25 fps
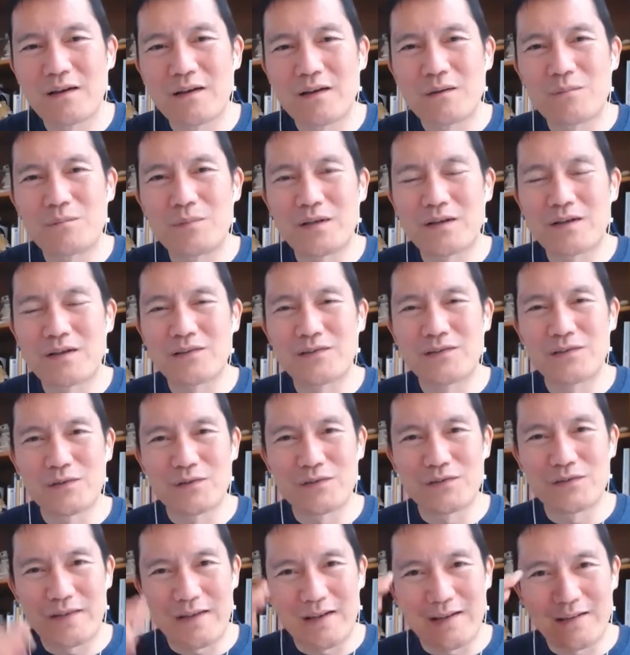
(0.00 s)
because
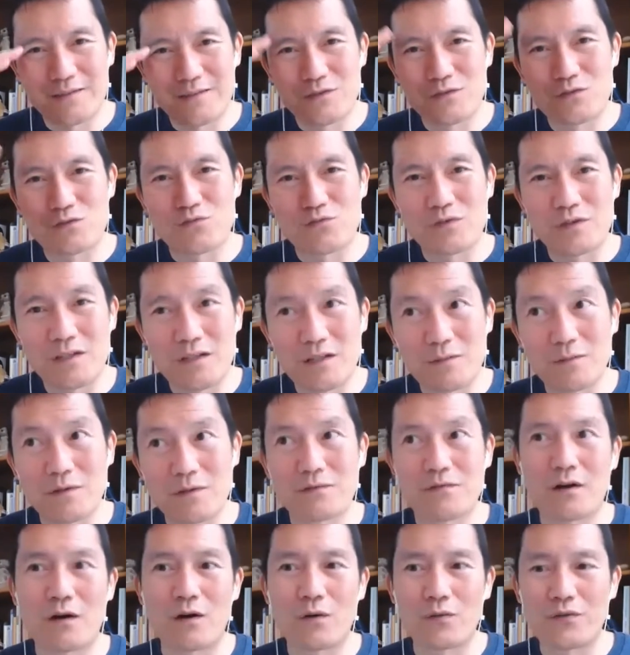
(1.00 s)
there's that dream
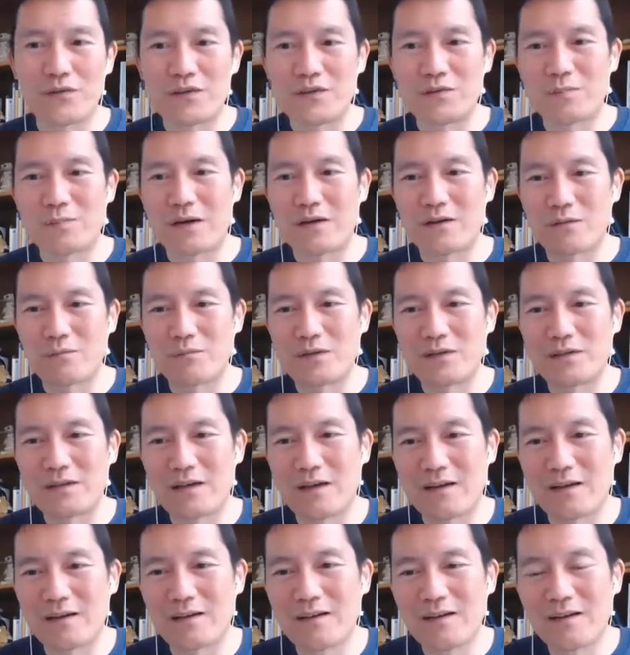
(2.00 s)
of oh, this better be
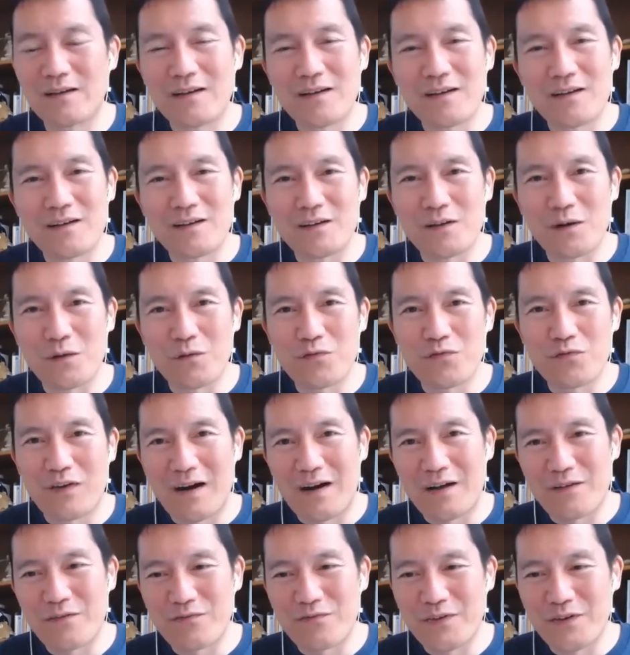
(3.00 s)
a you know
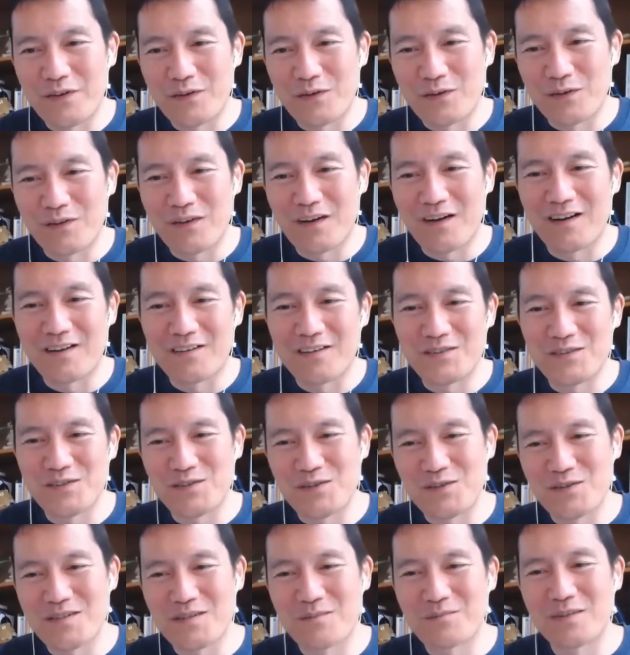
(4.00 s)
five figure launch
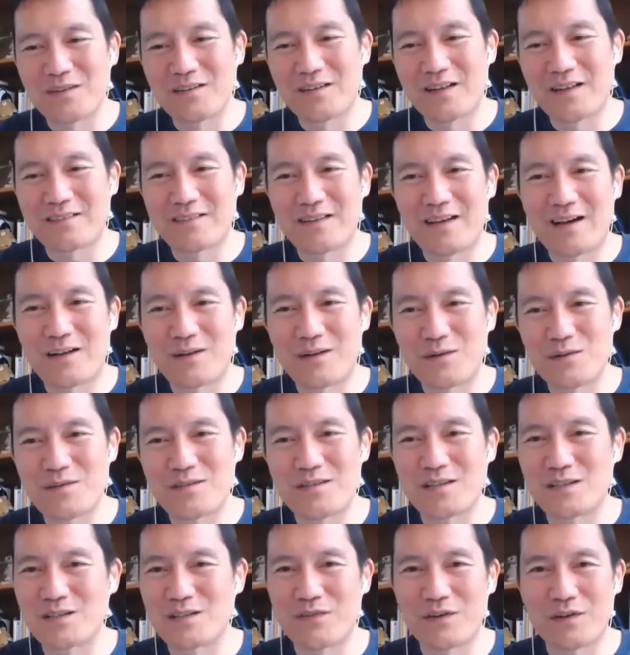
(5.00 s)
or something like that or
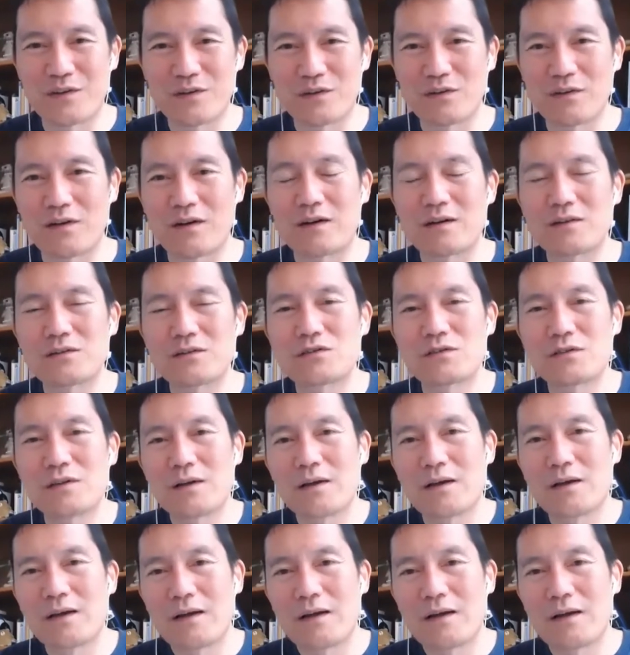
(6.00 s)
six figure launch.